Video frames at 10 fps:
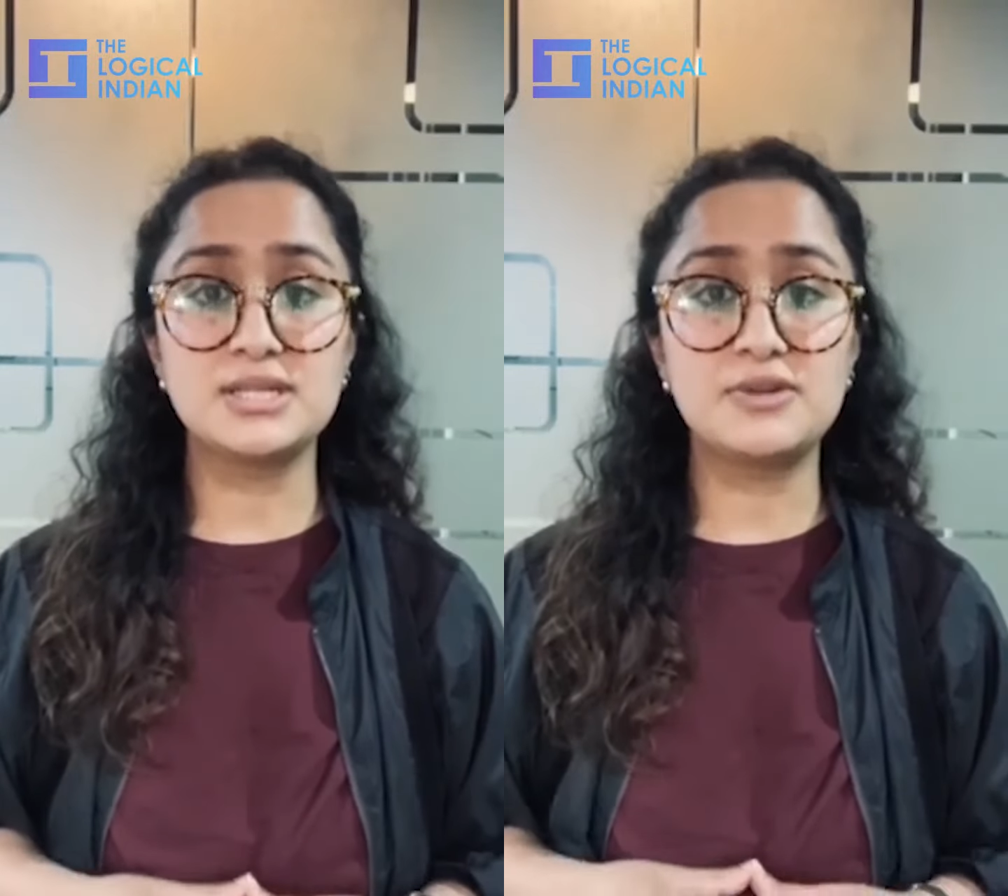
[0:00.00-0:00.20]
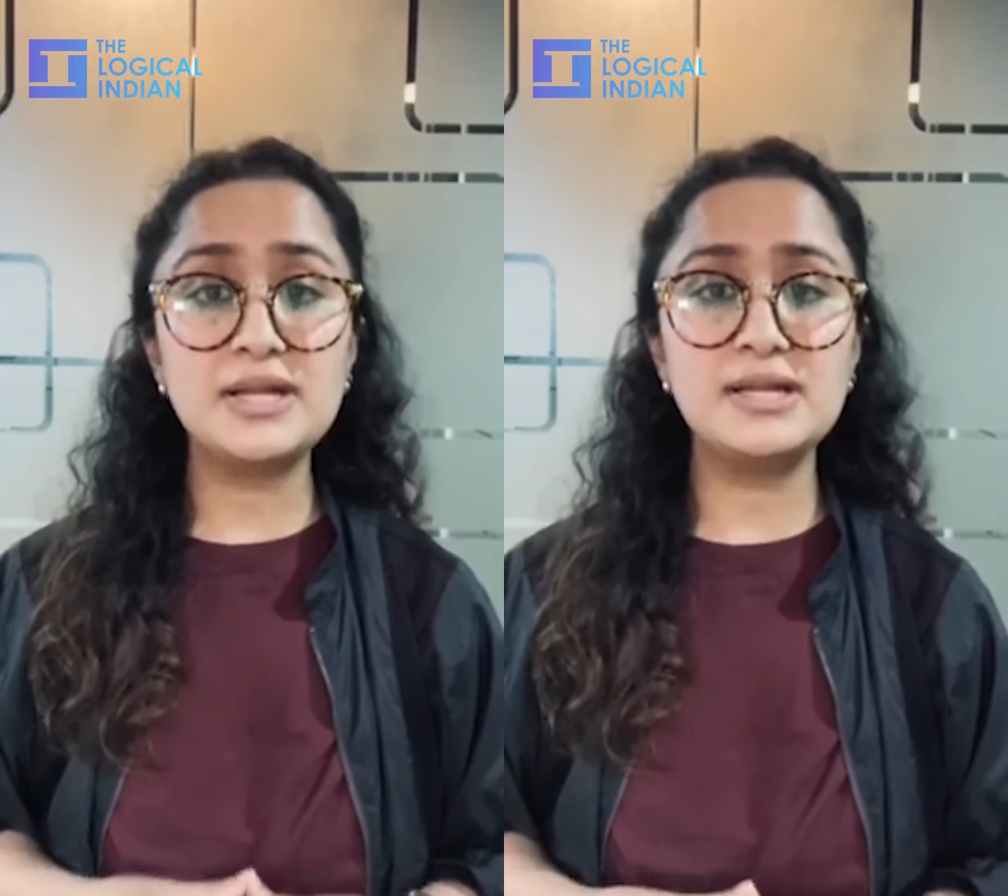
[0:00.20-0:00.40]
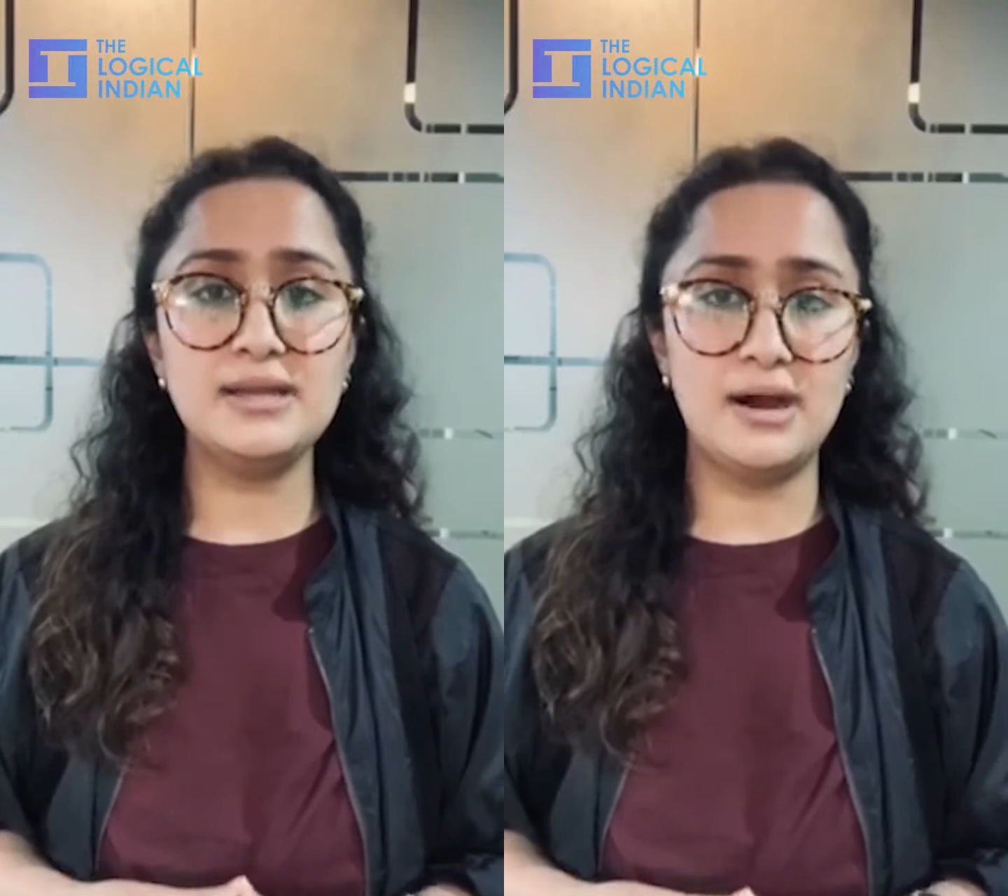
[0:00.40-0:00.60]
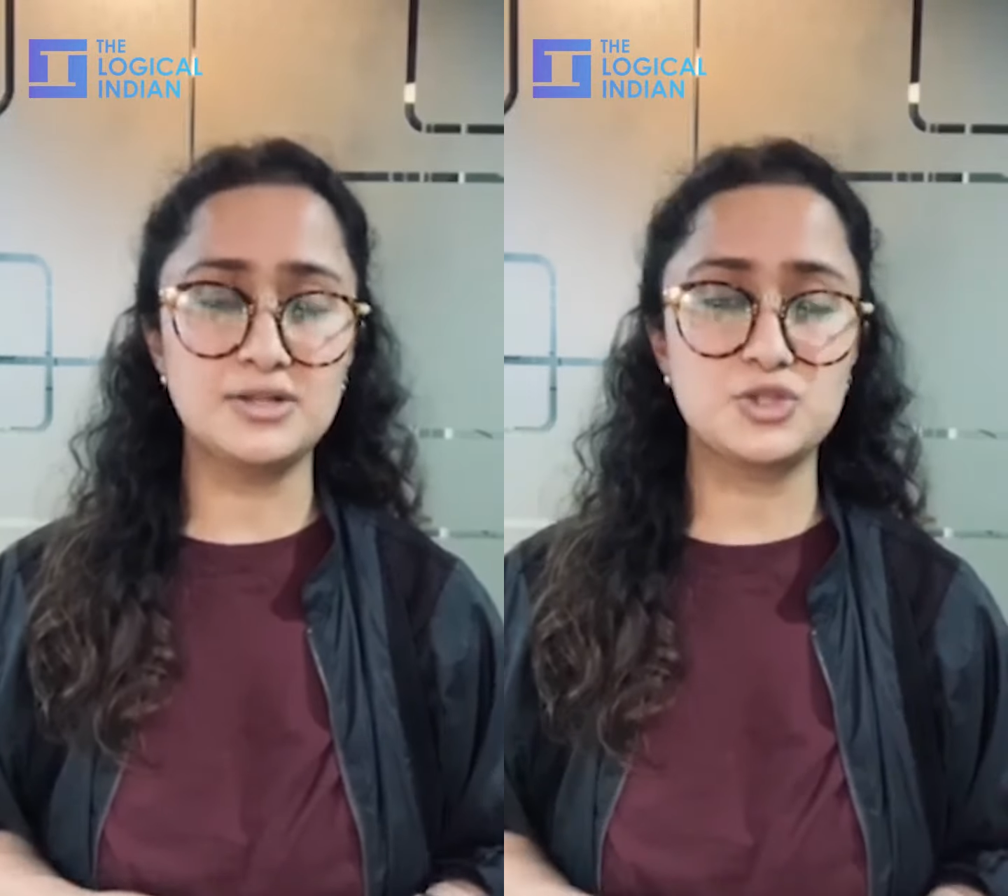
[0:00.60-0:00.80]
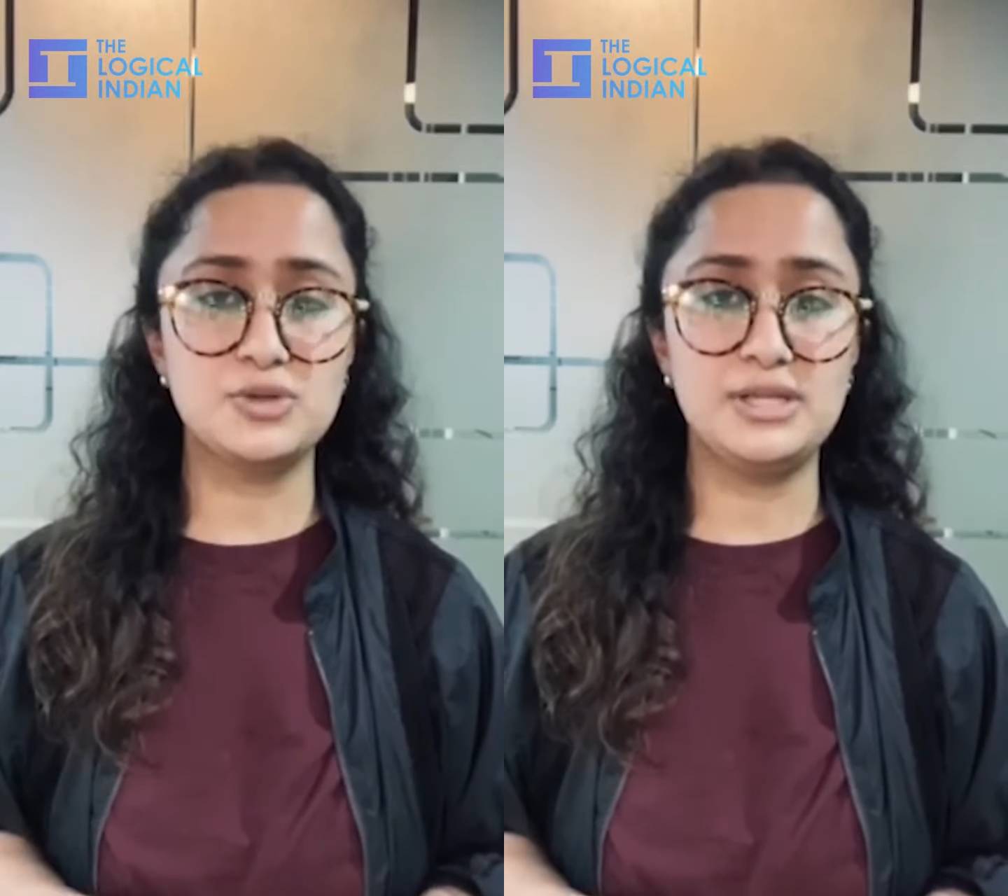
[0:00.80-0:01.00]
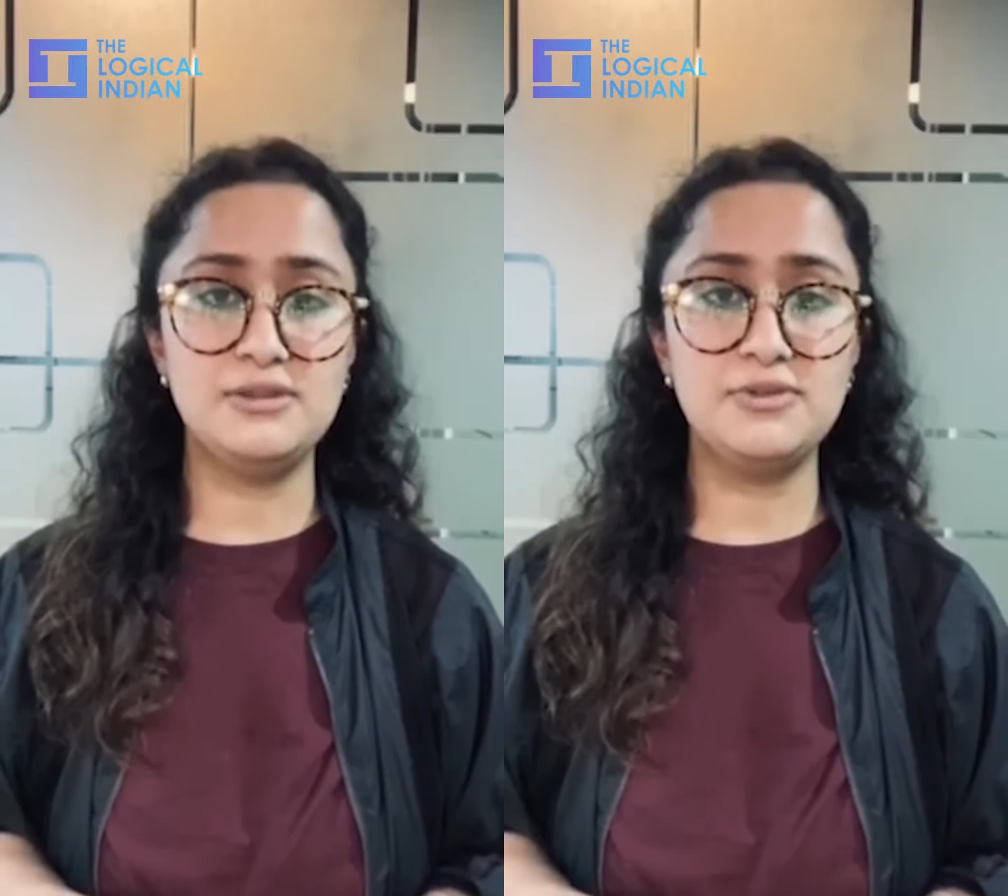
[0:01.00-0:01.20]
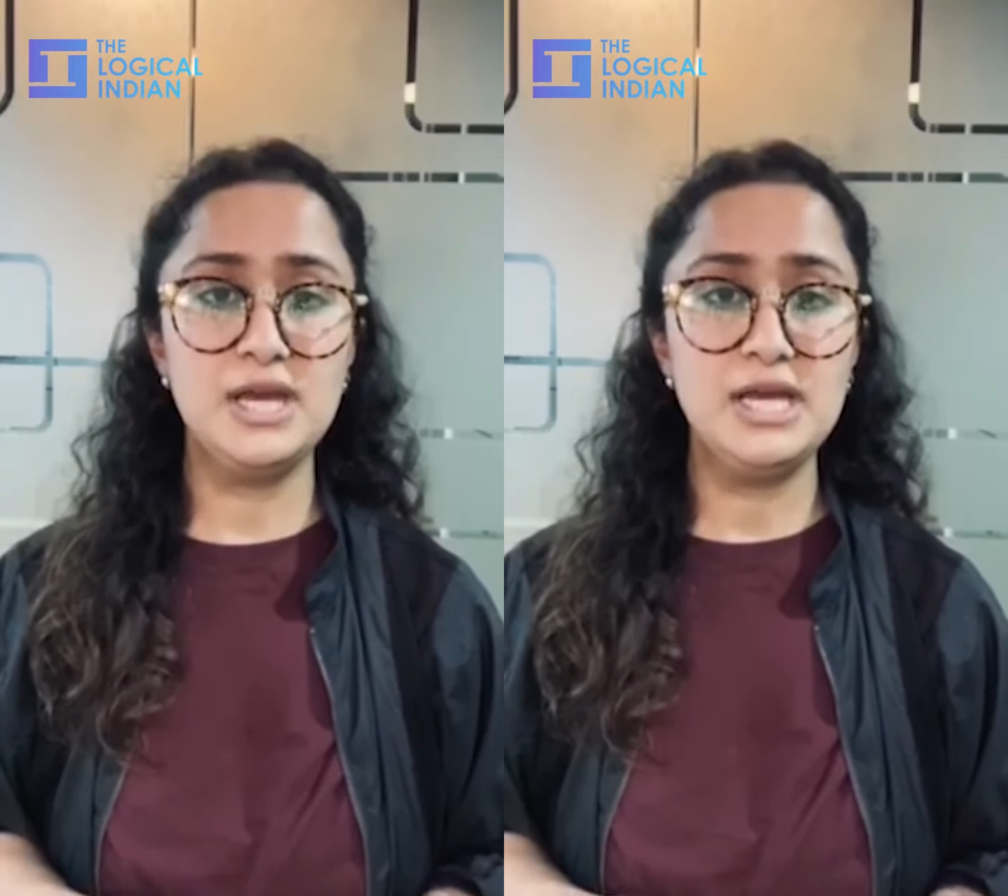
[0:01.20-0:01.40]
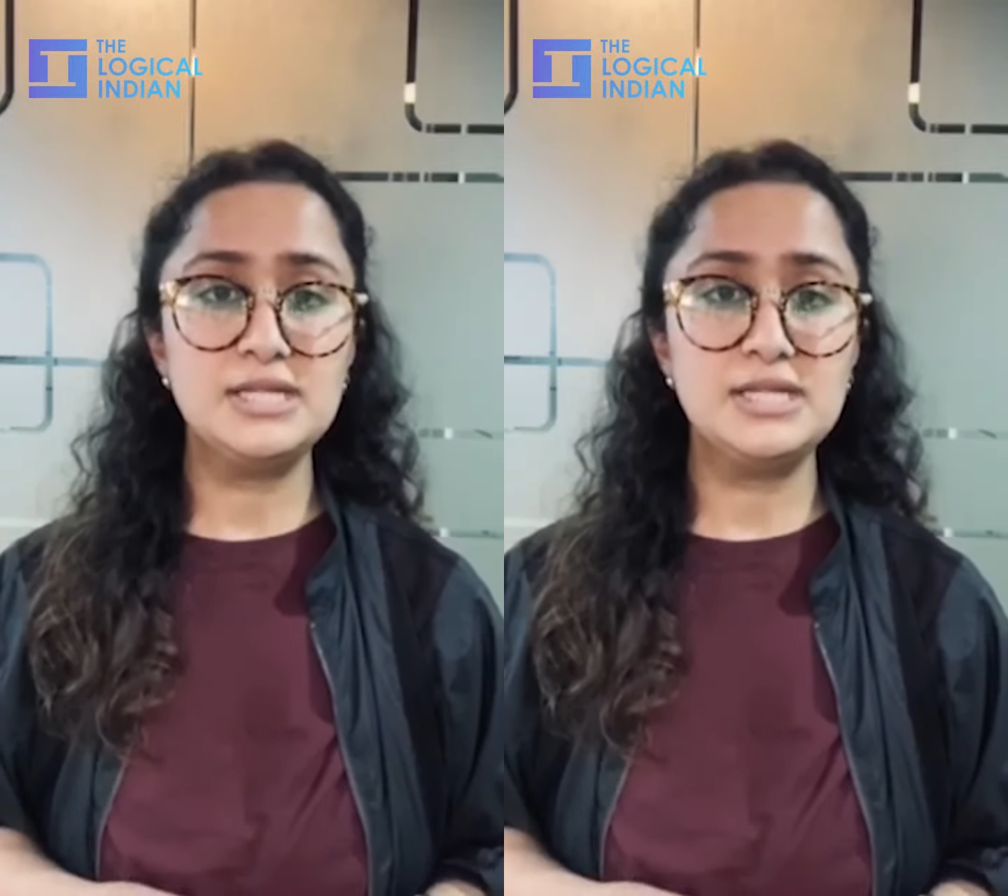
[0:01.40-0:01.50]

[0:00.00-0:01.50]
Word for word: directly asked to leave